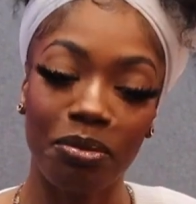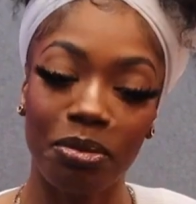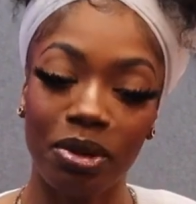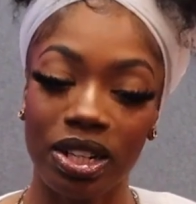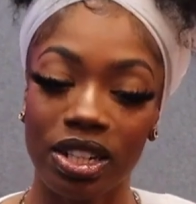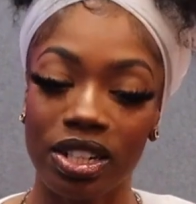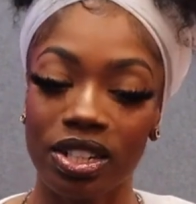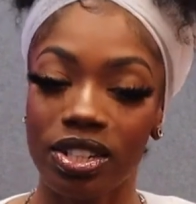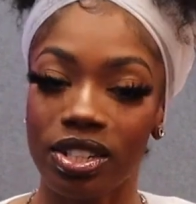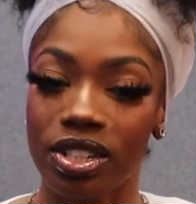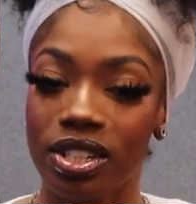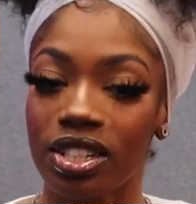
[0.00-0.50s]
But
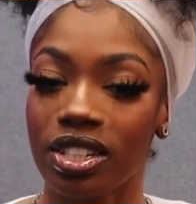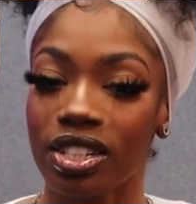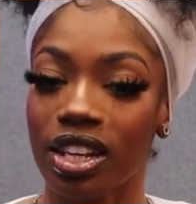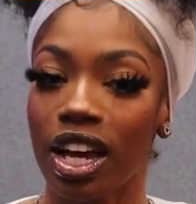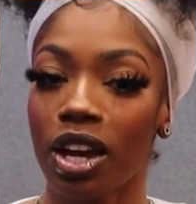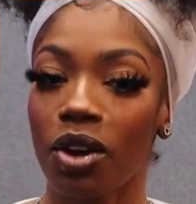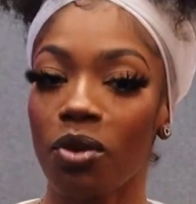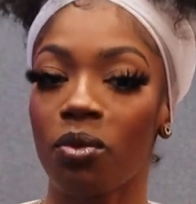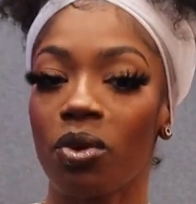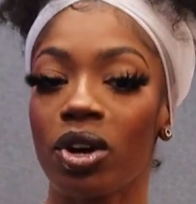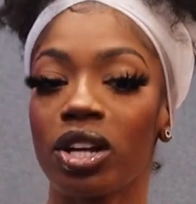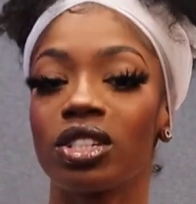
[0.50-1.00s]
it's just,
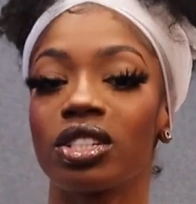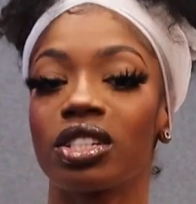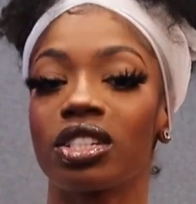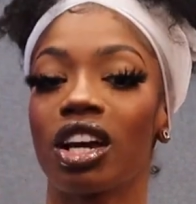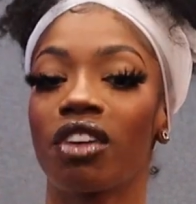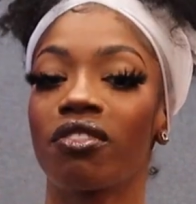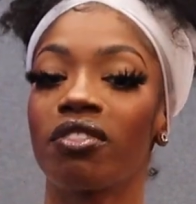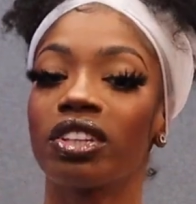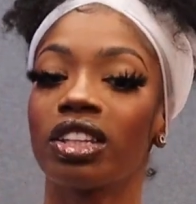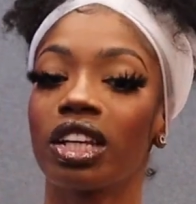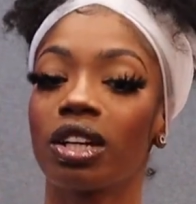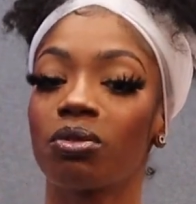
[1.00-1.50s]
like, once
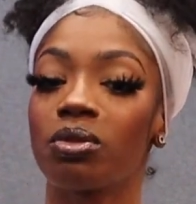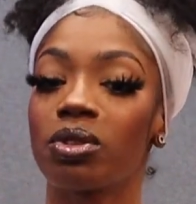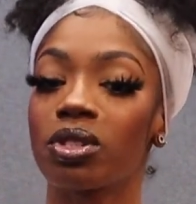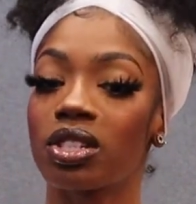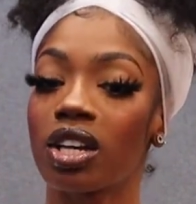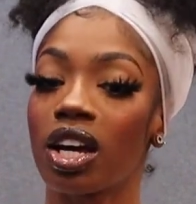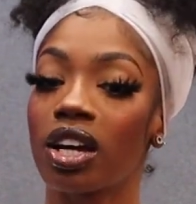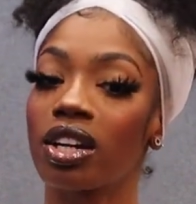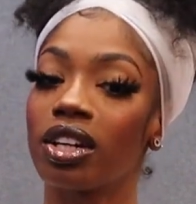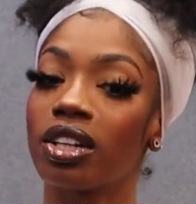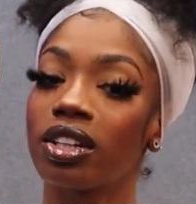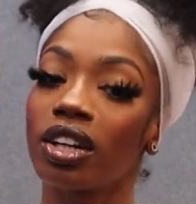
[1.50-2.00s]
everything was
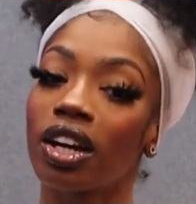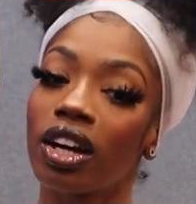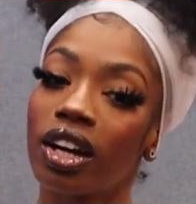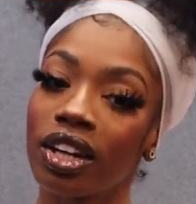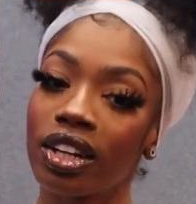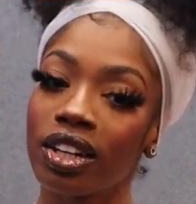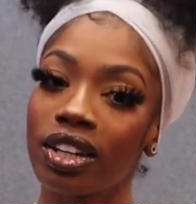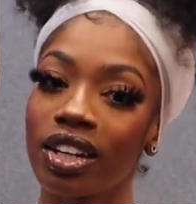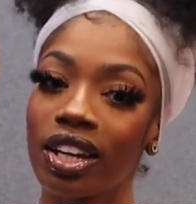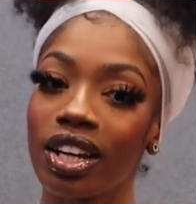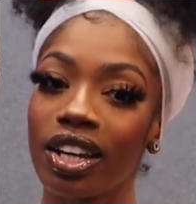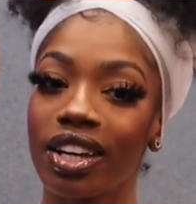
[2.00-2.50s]
said and
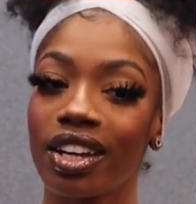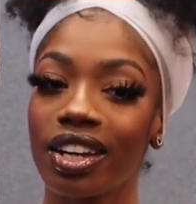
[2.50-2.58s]
done...